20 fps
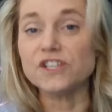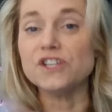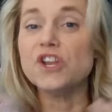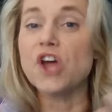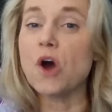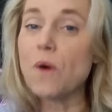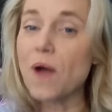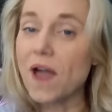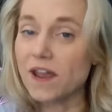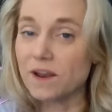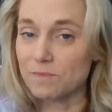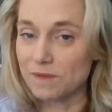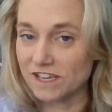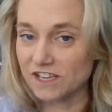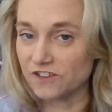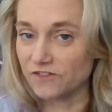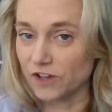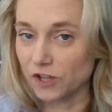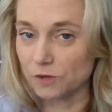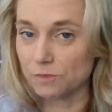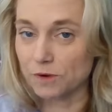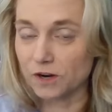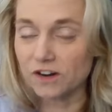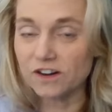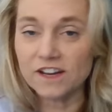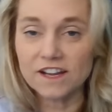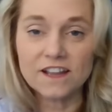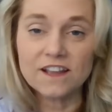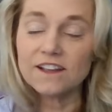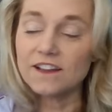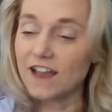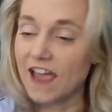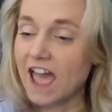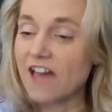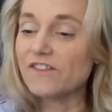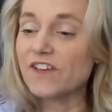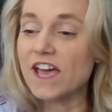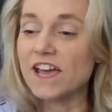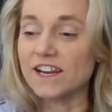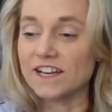know how to be a developer,
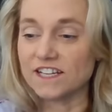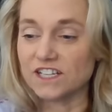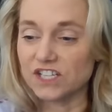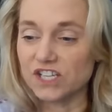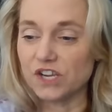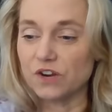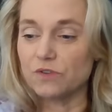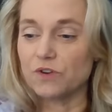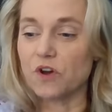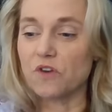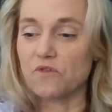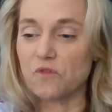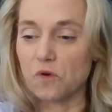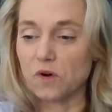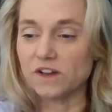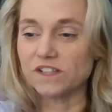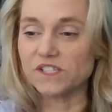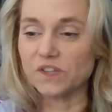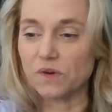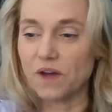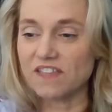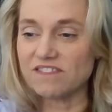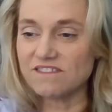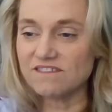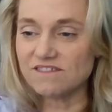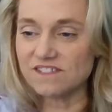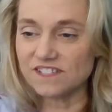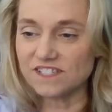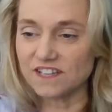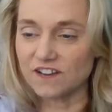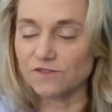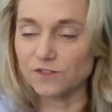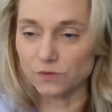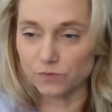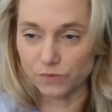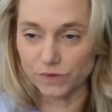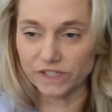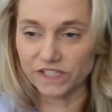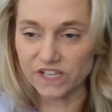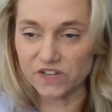have at it, go for it. So I think this stuff's
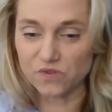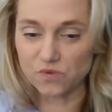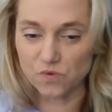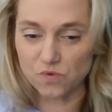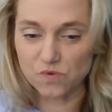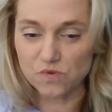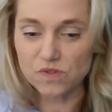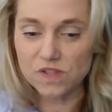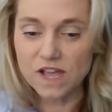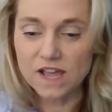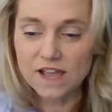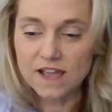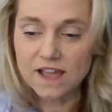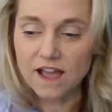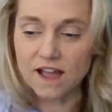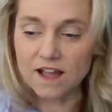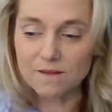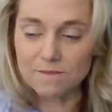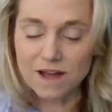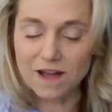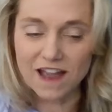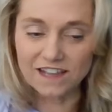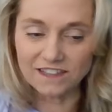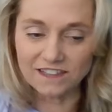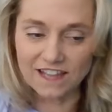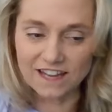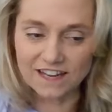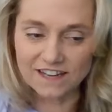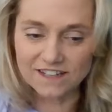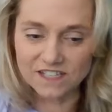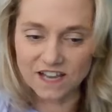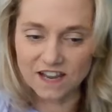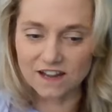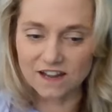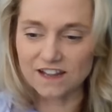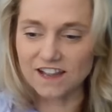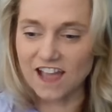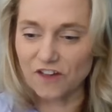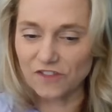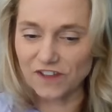really cool. I liked
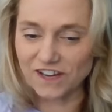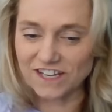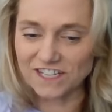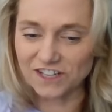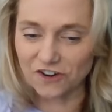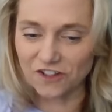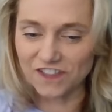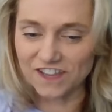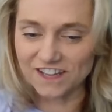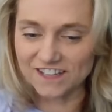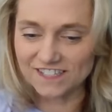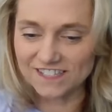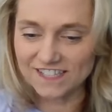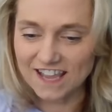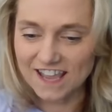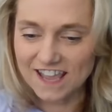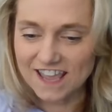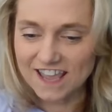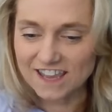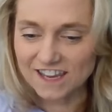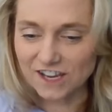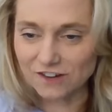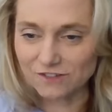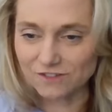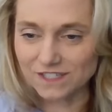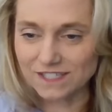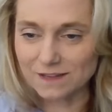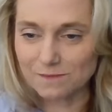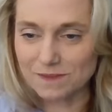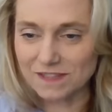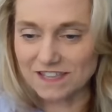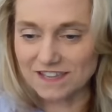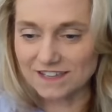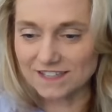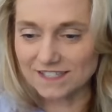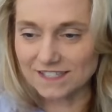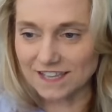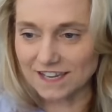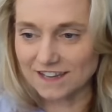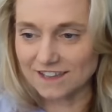how they did all this. Some of
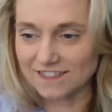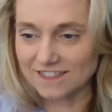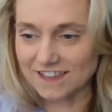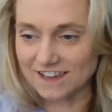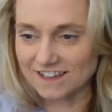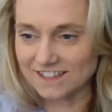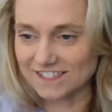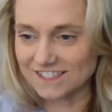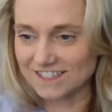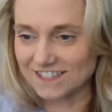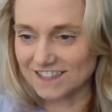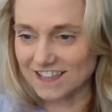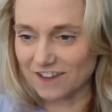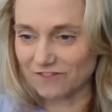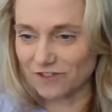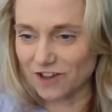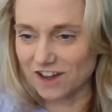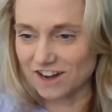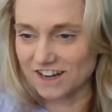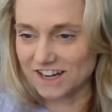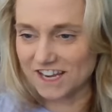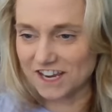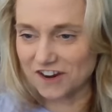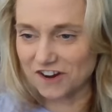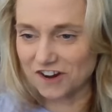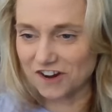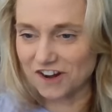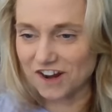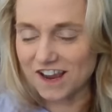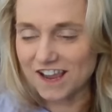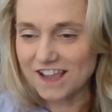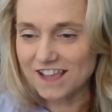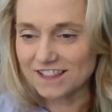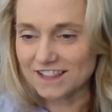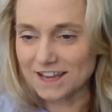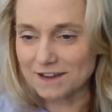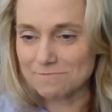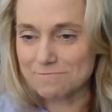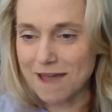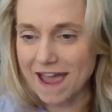these things they've got in here,
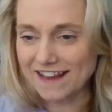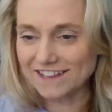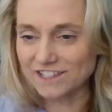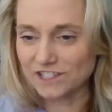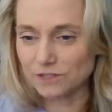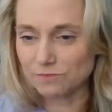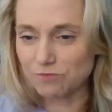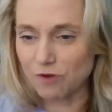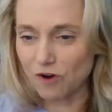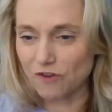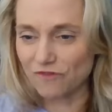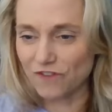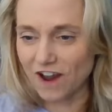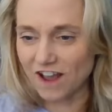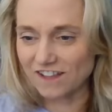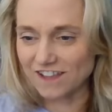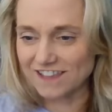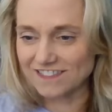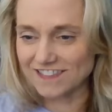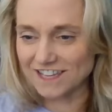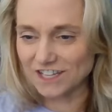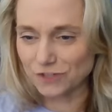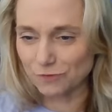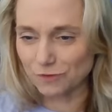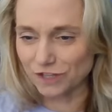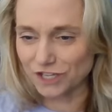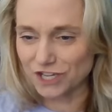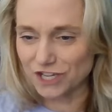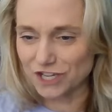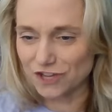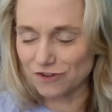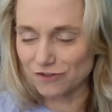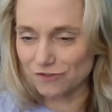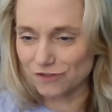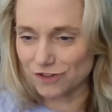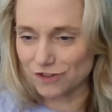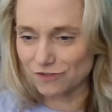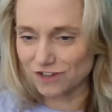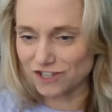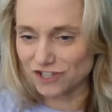like Max's profile, I think is really
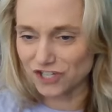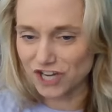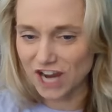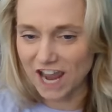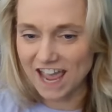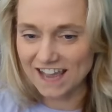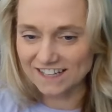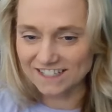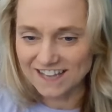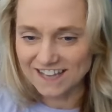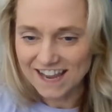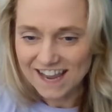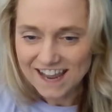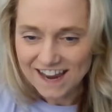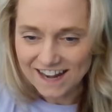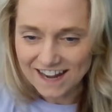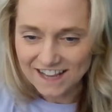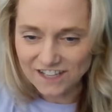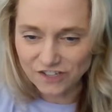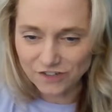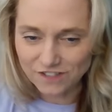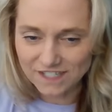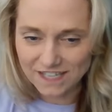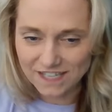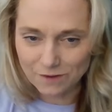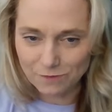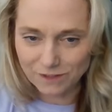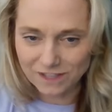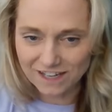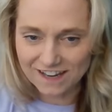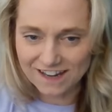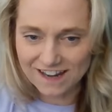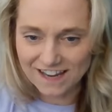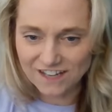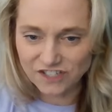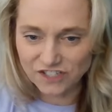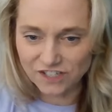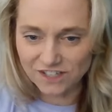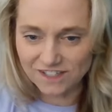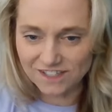cute. You can chat, and as you can see with the
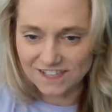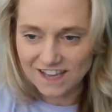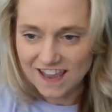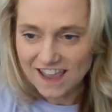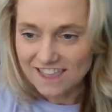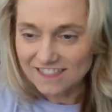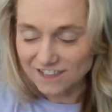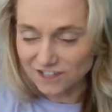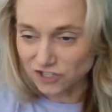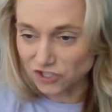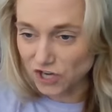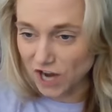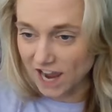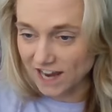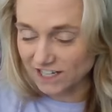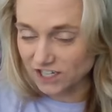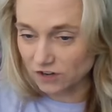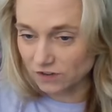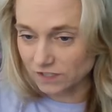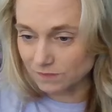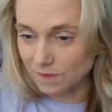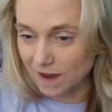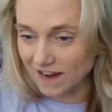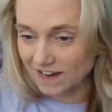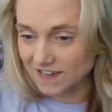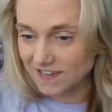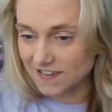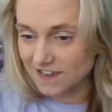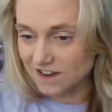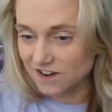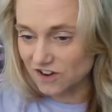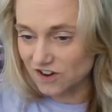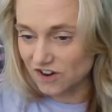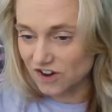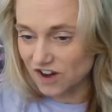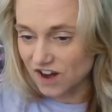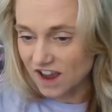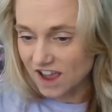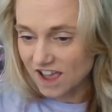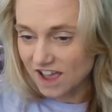connections, this chat goes back
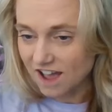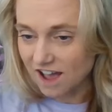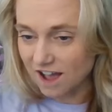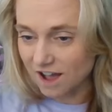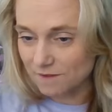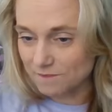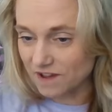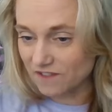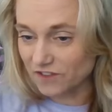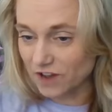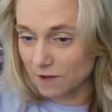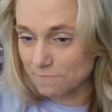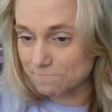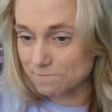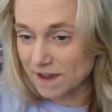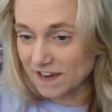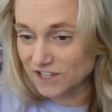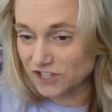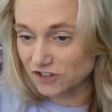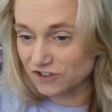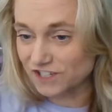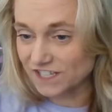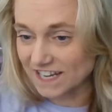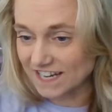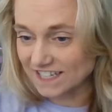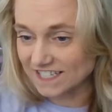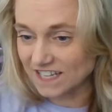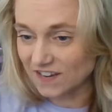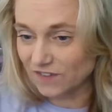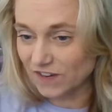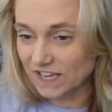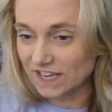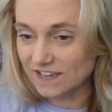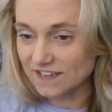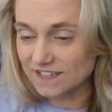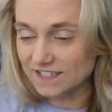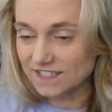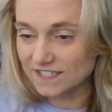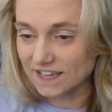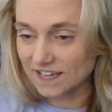here. I've got pictures and
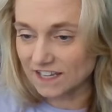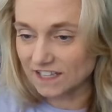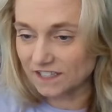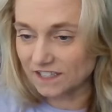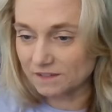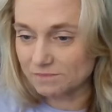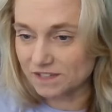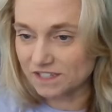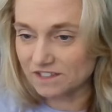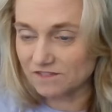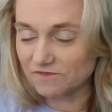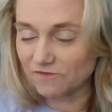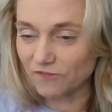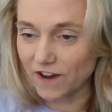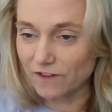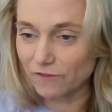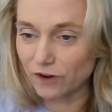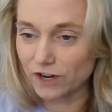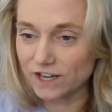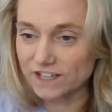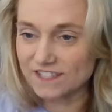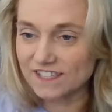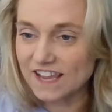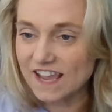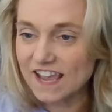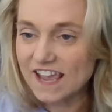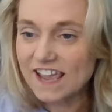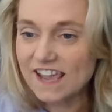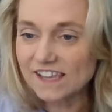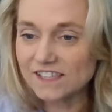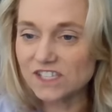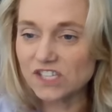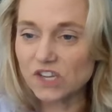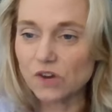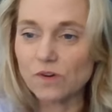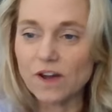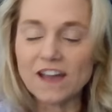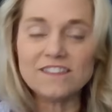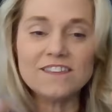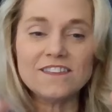activities and clips and favorites, and
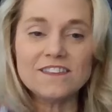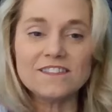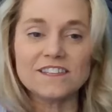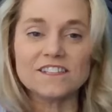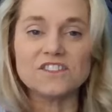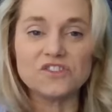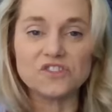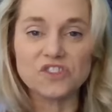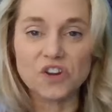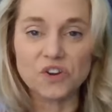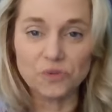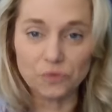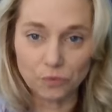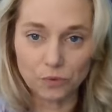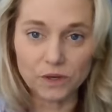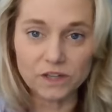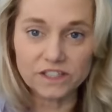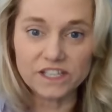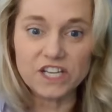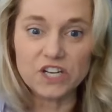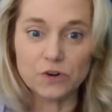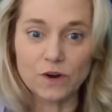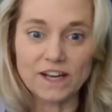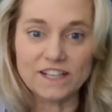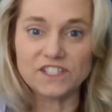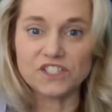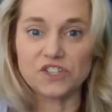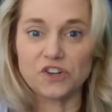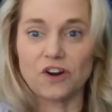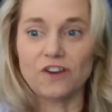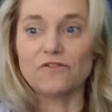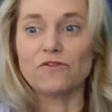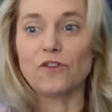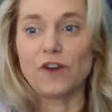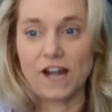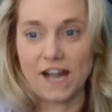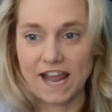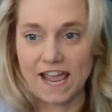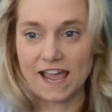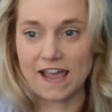so I think this is a really great start for
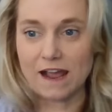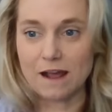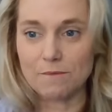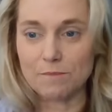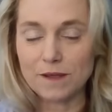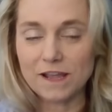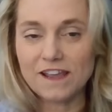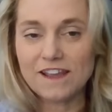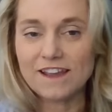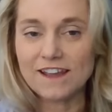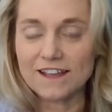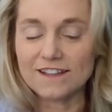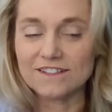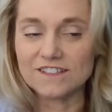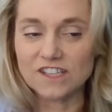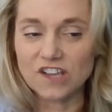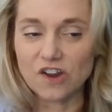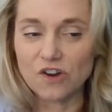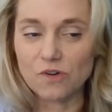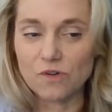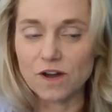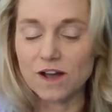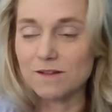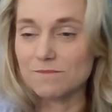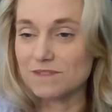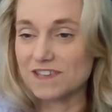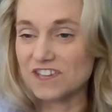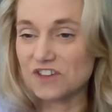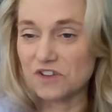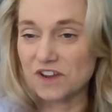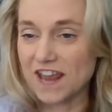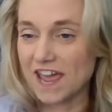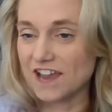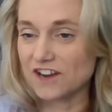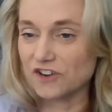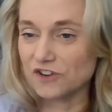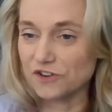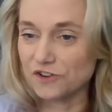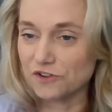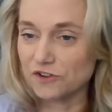an app. And so you can
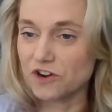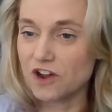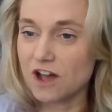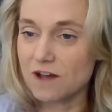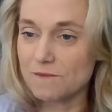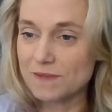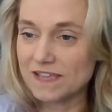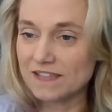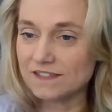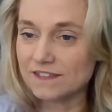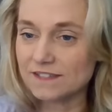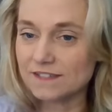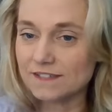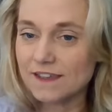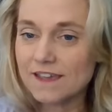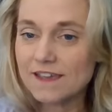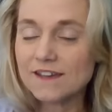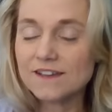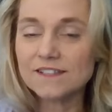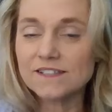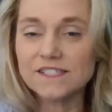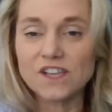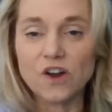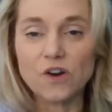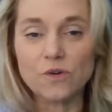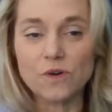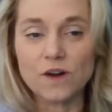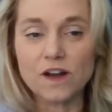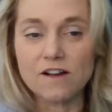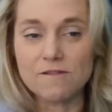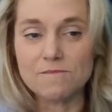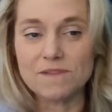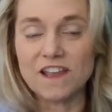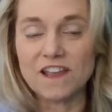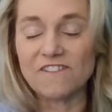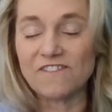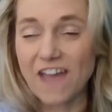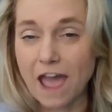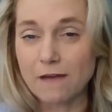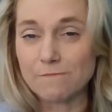add in your comments. So
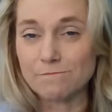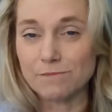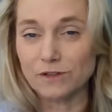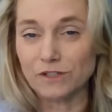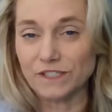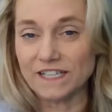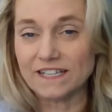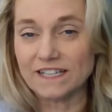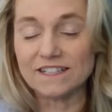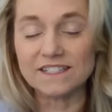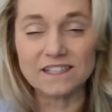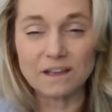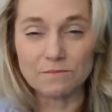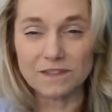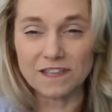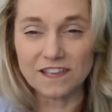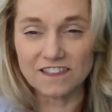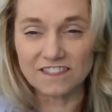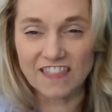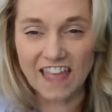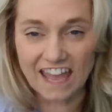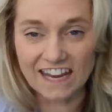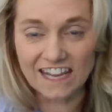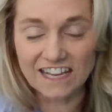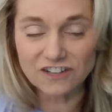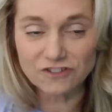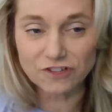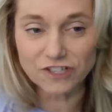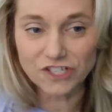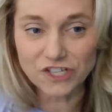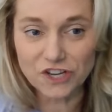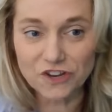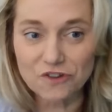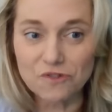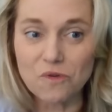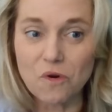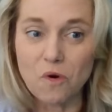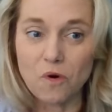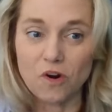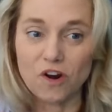if app building is something that interests
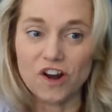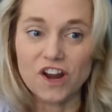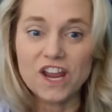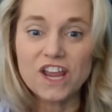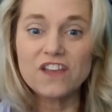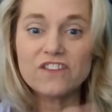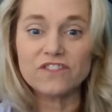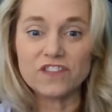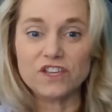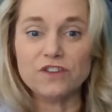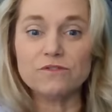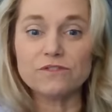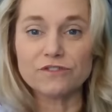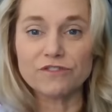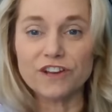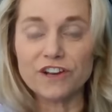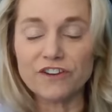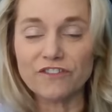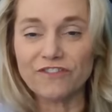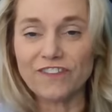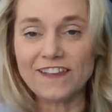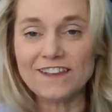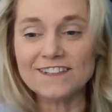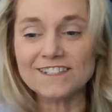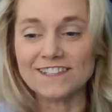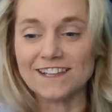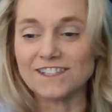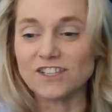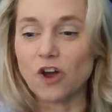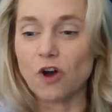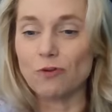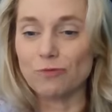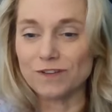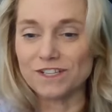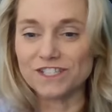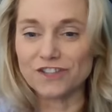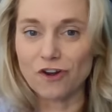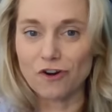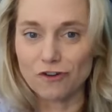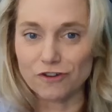you, or the user interface, that's
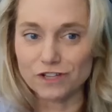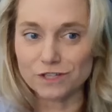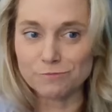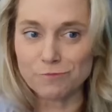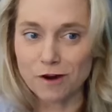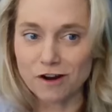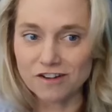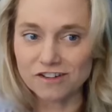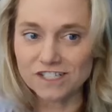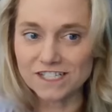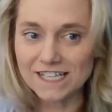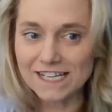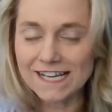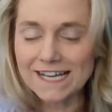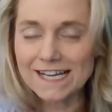always the hardest part.